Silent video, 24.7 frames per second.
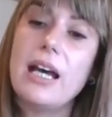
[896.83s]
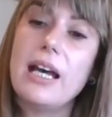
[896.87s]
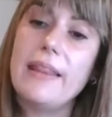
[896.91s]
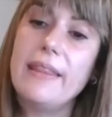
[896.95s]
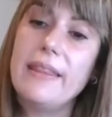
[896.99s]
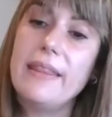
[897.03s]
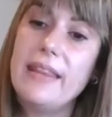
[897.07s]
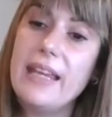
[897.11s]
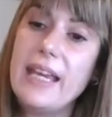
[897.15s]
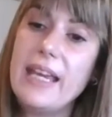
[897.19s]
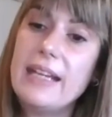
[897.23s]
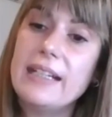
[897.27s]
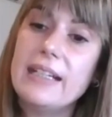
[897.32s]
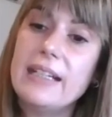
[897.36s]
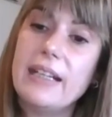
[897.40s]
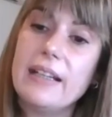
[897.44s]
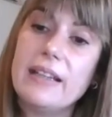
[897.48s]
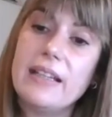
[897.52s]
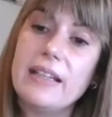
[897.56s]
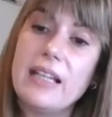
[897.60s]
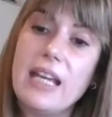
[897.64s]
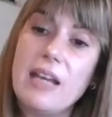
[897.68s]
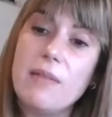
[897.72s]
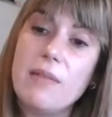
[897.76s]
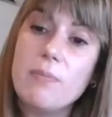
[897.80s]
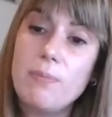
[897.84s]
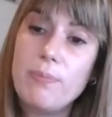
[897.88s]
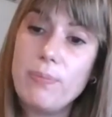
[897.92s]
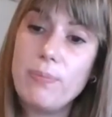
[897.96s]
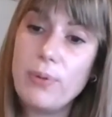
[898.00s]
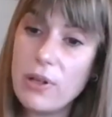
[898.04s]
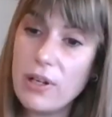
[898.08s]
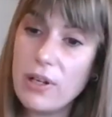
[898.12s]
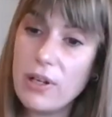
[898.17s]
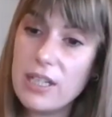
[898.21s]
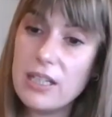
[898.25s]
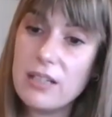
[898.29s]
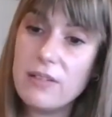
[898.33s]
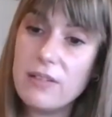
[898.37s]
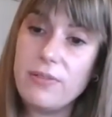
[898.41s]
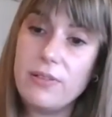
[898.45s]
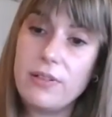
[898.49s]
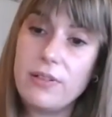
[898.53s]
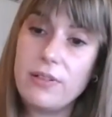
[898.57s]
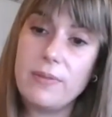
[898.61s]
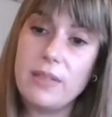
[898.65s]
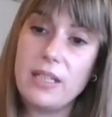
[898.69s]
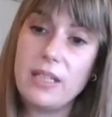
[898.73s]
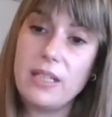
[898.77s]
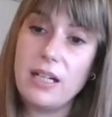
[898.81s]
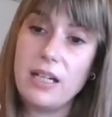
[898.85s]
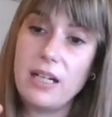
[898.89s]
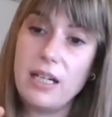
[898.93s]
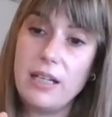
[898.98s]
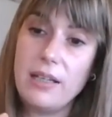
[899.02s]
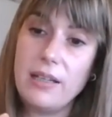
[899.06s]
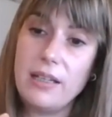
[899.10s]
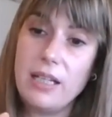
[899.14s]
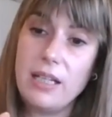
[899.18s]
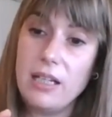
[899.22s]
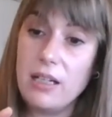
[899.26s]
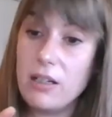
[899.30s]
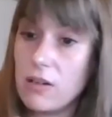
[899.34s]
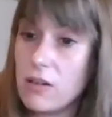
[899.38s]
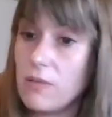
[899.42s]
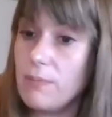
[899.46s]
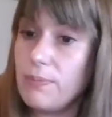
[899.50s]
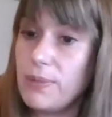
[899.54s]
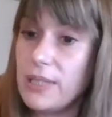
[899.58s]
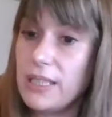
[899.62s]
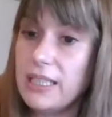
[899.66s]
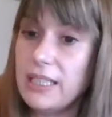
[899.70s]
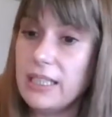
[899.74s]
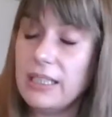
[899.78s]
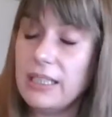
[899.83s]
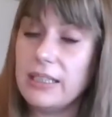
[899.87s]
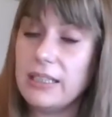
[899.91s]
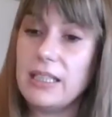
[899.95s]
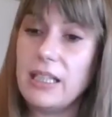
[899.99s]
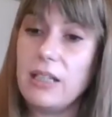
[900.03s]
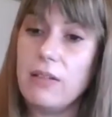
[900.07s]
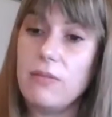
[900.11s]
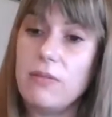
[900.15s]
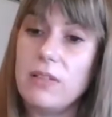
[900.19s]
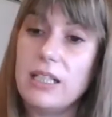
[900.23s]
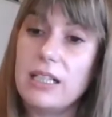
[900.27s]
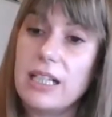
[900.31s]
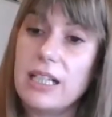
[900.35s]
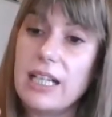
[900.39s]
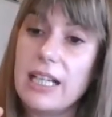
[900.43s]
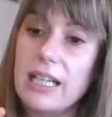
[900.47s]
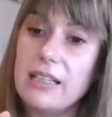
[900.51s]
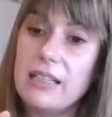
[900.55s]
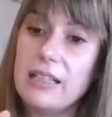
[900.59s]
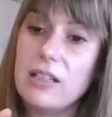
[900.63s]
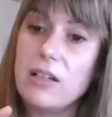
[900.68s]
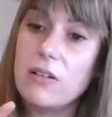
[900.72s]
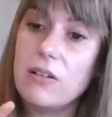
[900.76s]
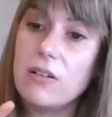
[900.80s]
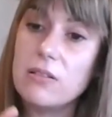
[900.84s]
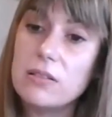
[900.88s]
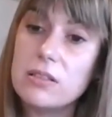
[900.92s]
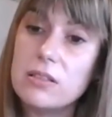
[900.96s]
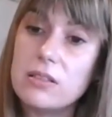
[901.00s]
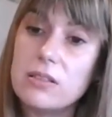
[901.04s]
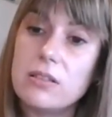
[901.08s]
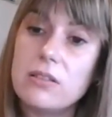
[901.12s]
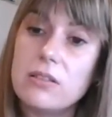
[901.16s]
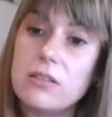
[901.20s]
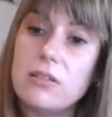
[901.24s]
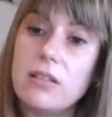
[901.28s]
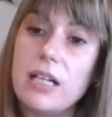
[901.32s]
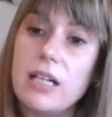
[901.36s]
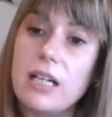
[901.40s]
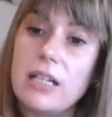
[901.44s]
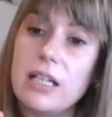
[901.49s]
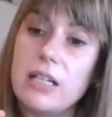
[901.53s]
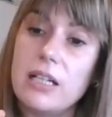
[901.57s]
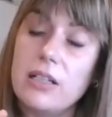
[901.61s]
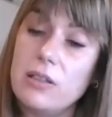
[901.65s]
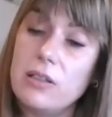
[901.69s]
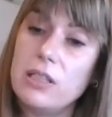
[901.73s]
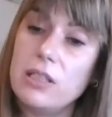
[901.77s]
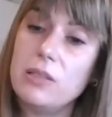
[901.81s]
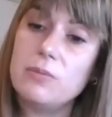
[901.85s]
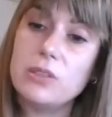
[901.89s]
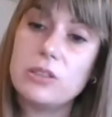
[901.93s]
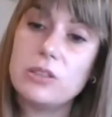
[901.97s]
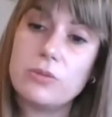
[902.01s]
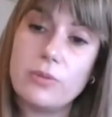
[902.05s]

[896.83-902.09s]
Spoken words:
Then the employer from their company, they will get also an anonymous